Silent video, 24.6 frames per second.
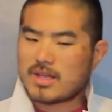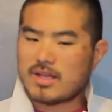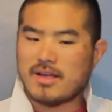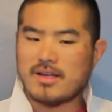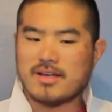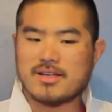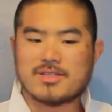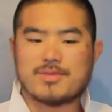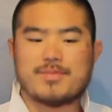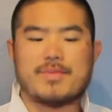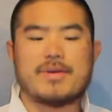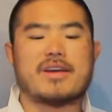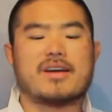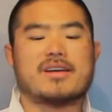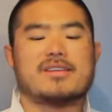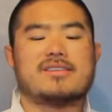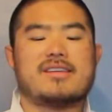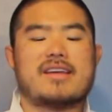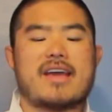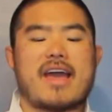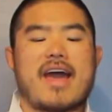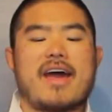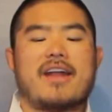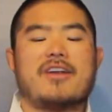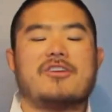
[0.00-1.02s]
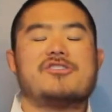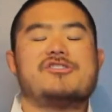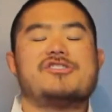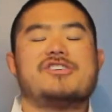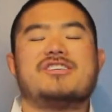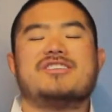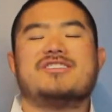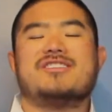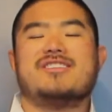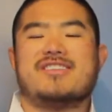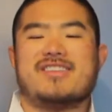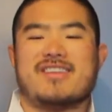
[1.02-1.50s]
Is because the energy
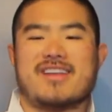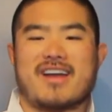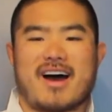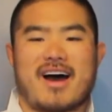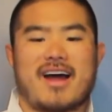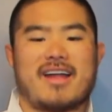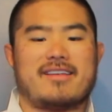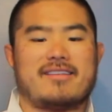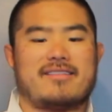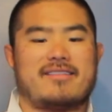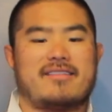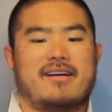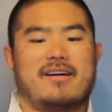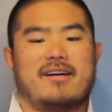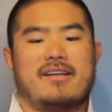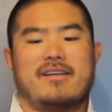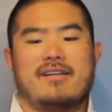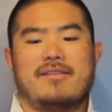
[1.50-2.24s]
is not done.